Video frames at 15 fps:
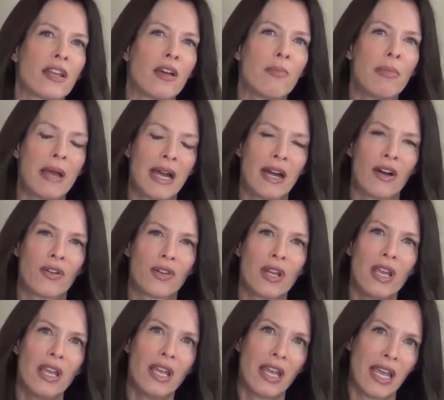Renee from
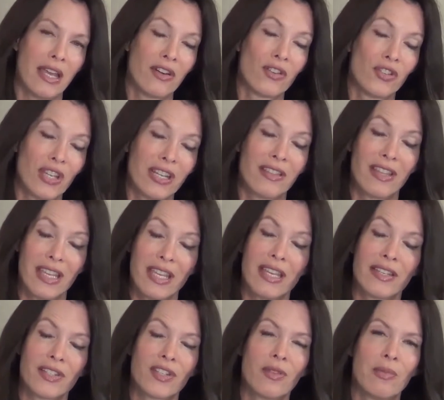Energetic
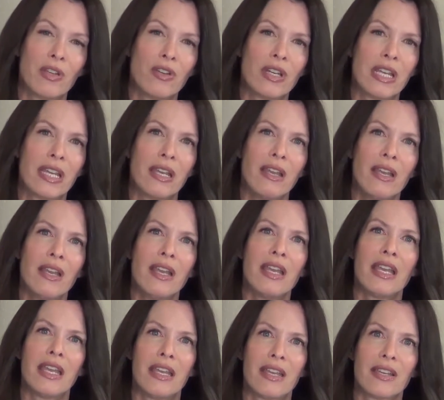Synthesis.
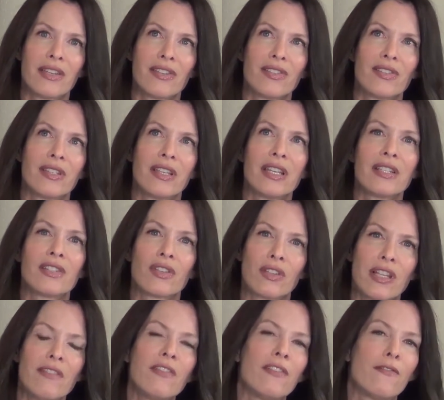Lisa's
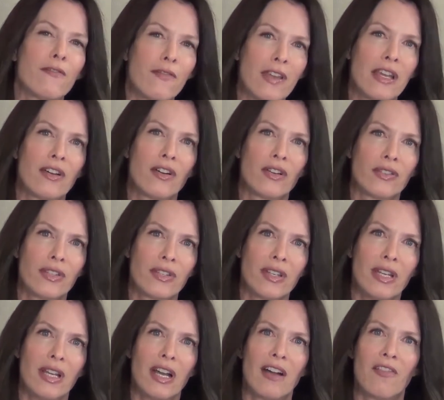description of service
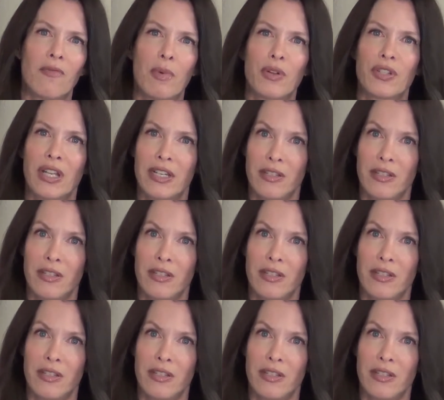to others